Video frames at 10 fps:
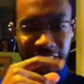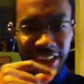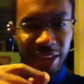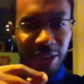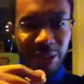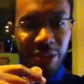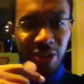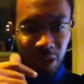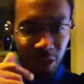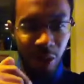huge
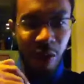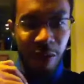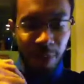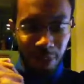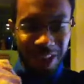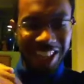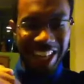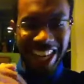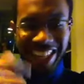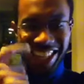long
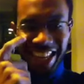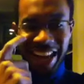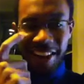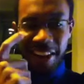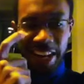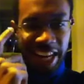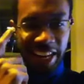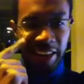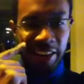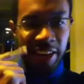mustache and now they
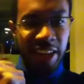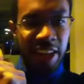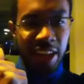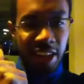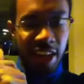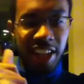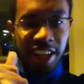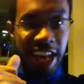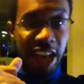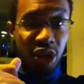kind of cut it
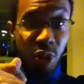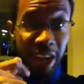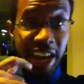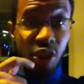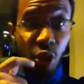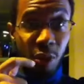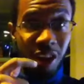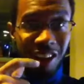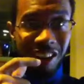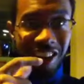down to a
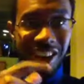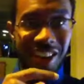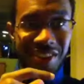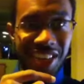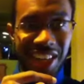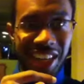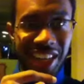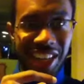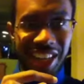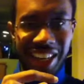handlebar you know what i'm saying
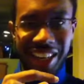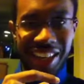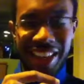and uh,